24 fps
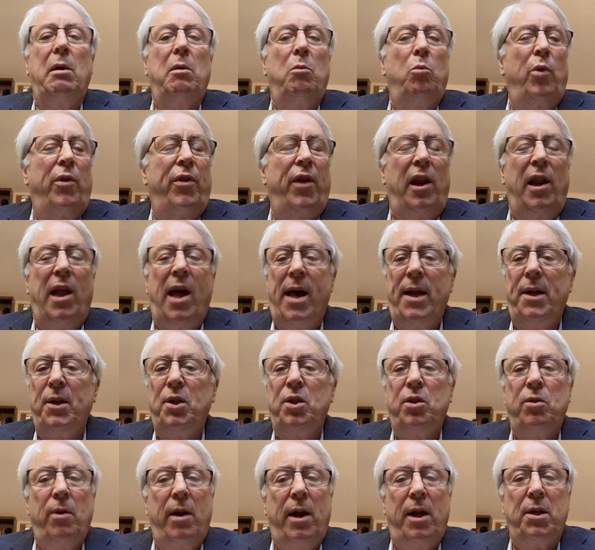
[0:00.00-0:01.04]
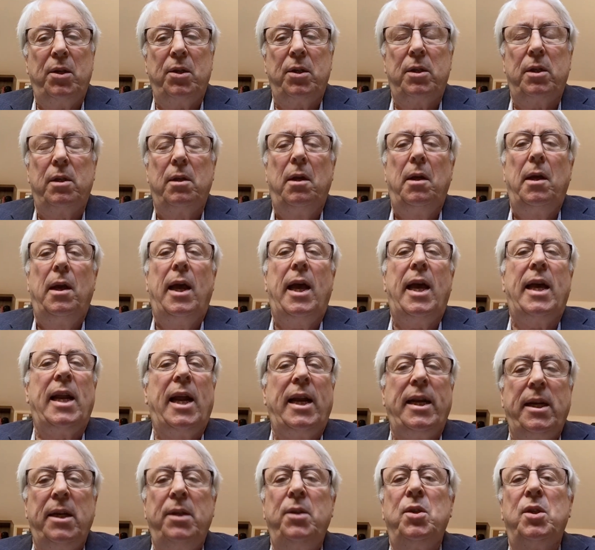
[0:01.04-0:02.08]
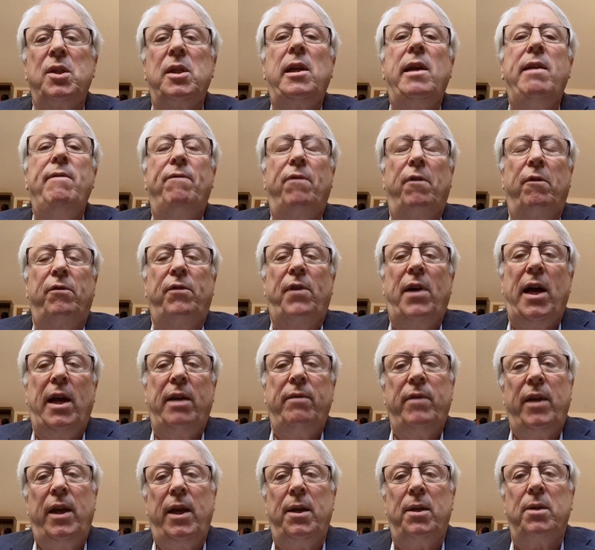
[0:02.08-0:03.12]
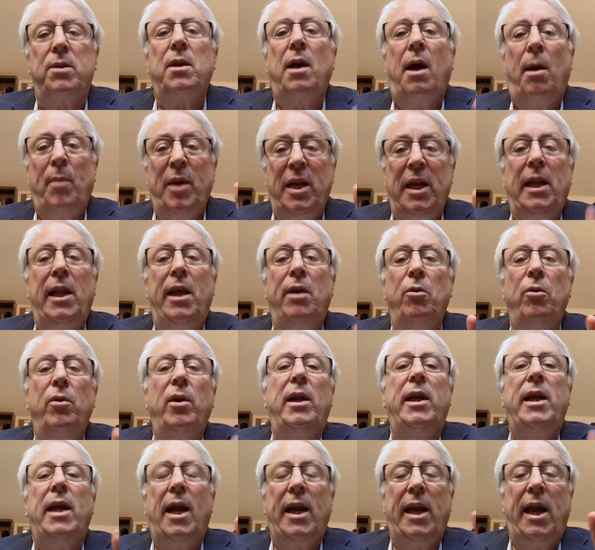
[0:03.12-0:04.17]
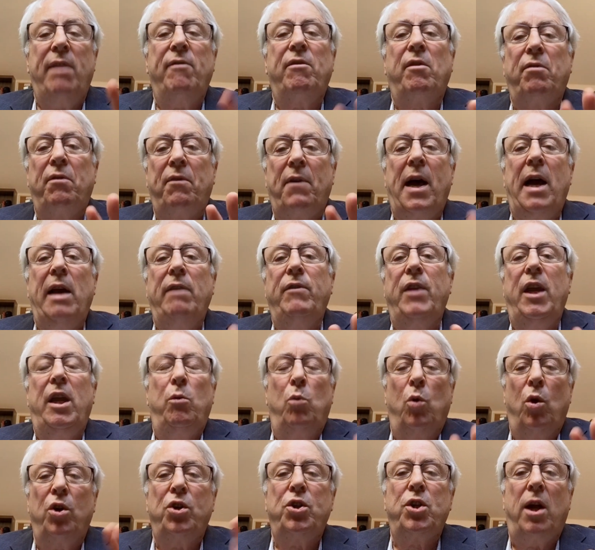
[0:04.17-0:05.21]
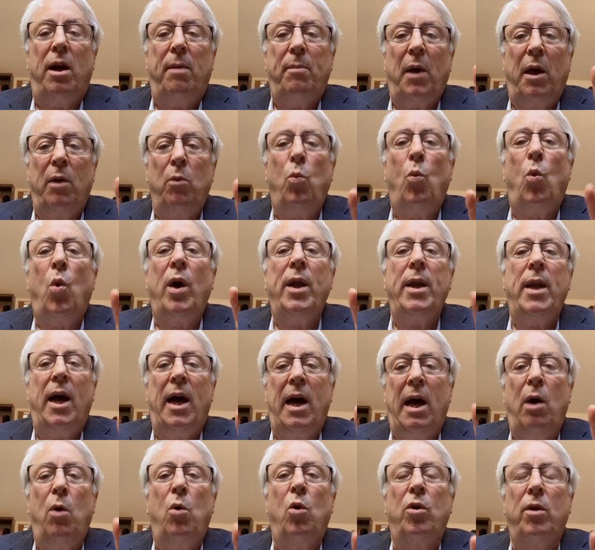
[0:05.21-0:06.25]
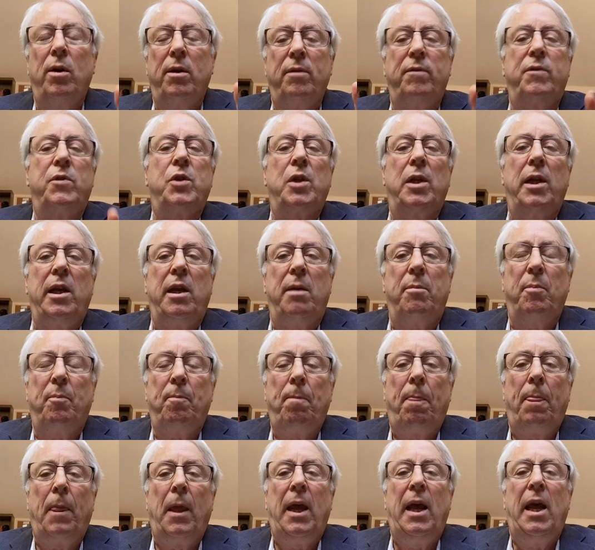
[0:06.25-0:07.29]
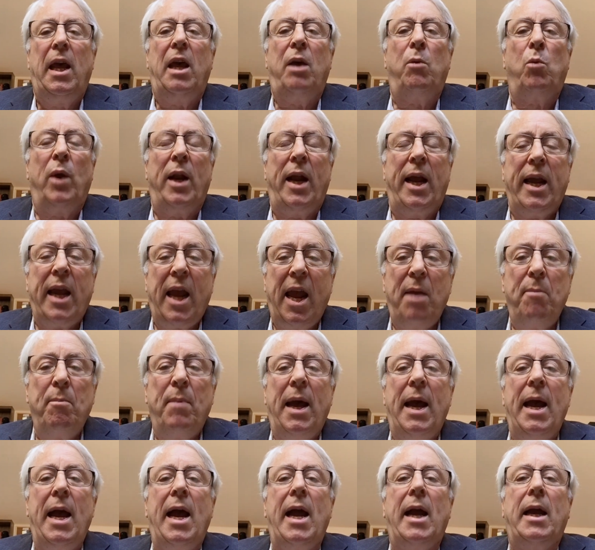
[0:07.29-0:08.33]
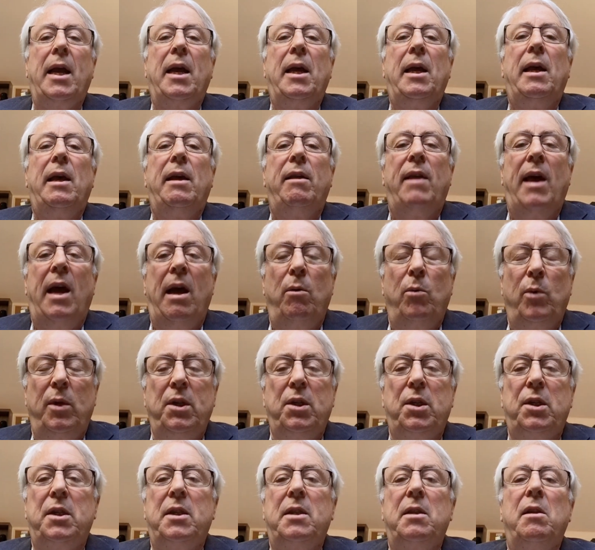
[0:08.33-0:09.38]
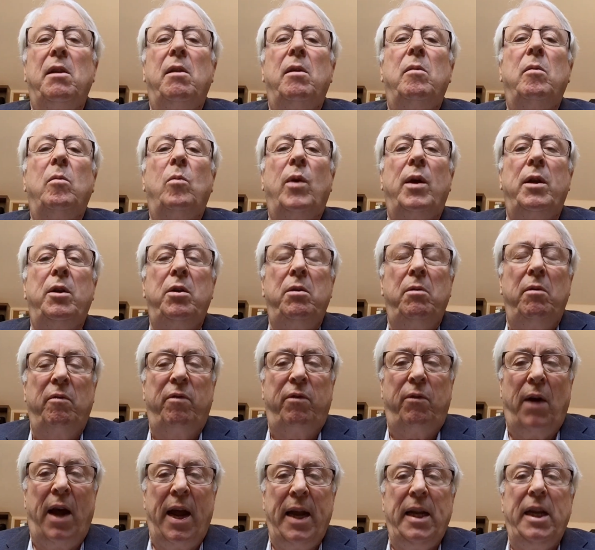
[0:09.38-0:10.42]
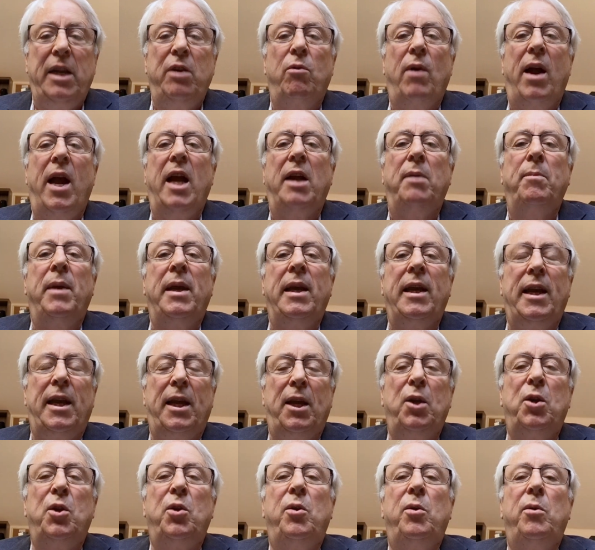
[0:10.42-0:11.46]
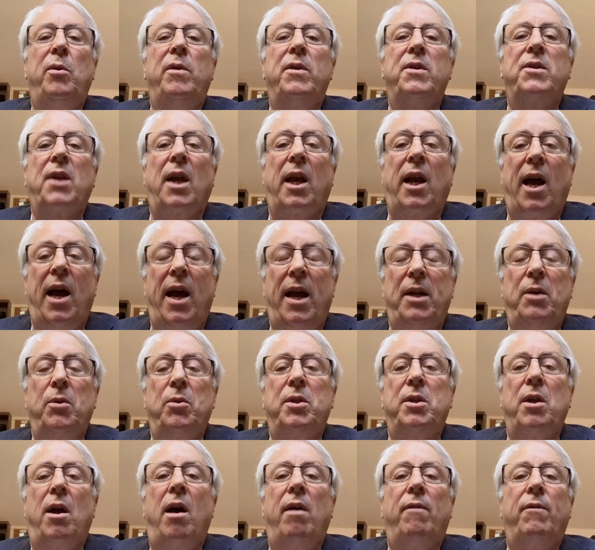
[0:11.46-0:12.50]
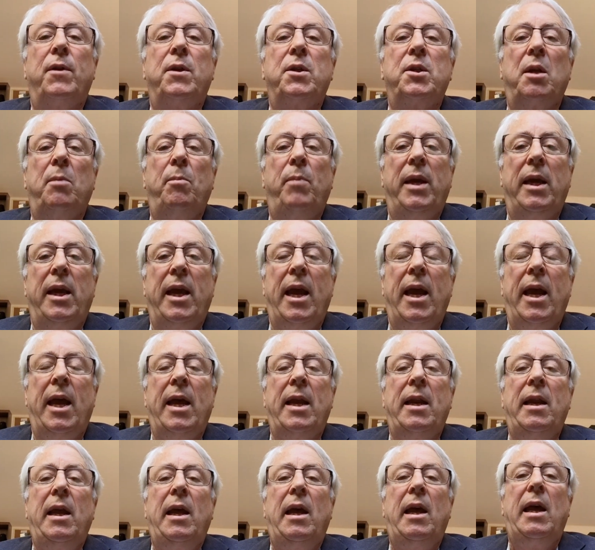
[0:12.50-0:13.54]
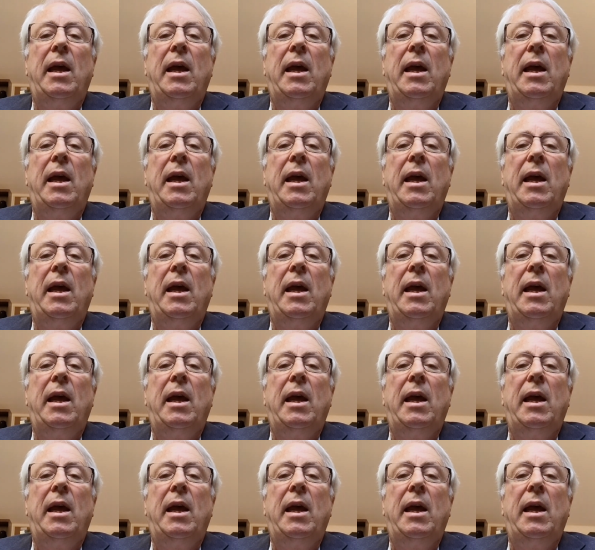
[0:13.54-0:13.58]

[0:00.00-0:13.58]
with a lot of stress, and I didn't sleep for 5 days. I mean, literally, I gave a 5-day workshop on 1 hour of sleep. And when I came back, that was what finally dragged me into the psychiatrist's office and began